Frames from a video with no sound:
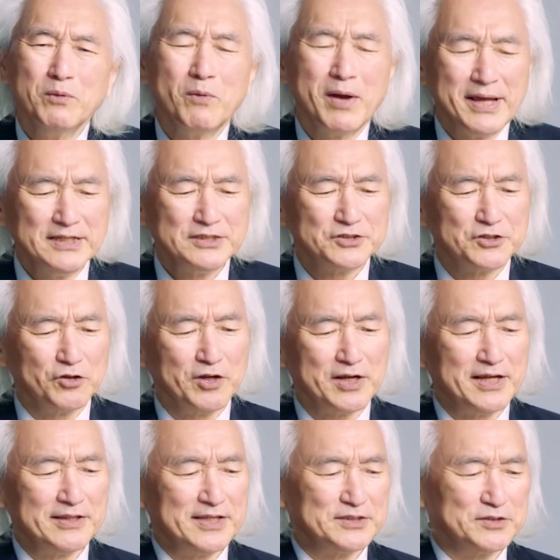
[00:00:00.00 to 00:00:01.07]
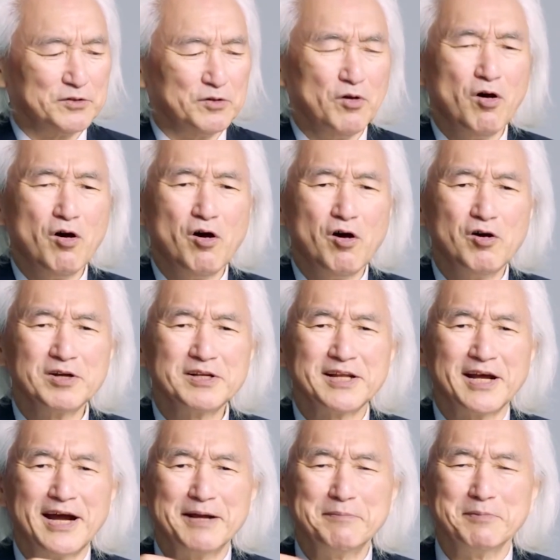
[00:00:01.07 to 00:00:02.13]
Kaku explains further.
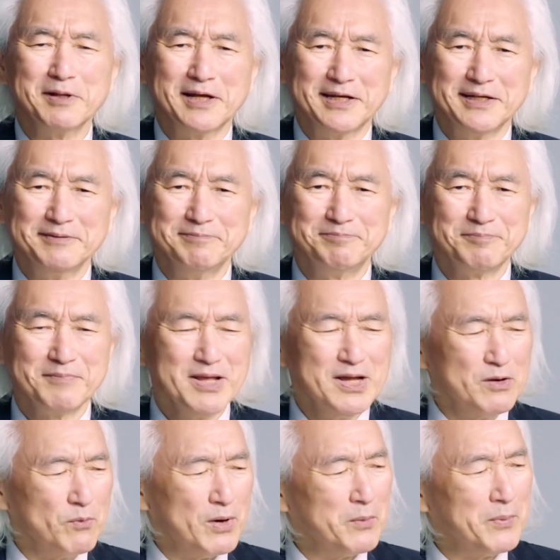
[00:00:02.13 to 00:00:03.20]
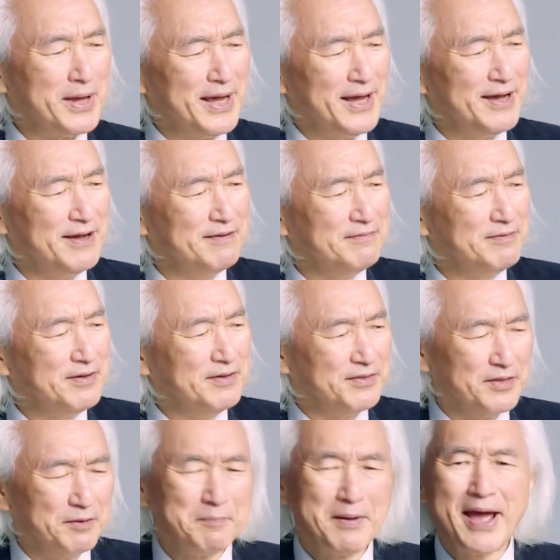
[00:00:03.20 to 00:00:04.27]
He says that in the world of science, there are two
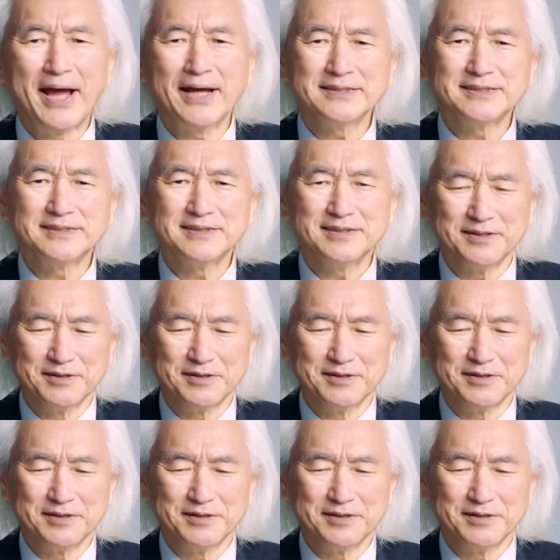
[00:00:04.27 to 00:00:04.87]
important theories.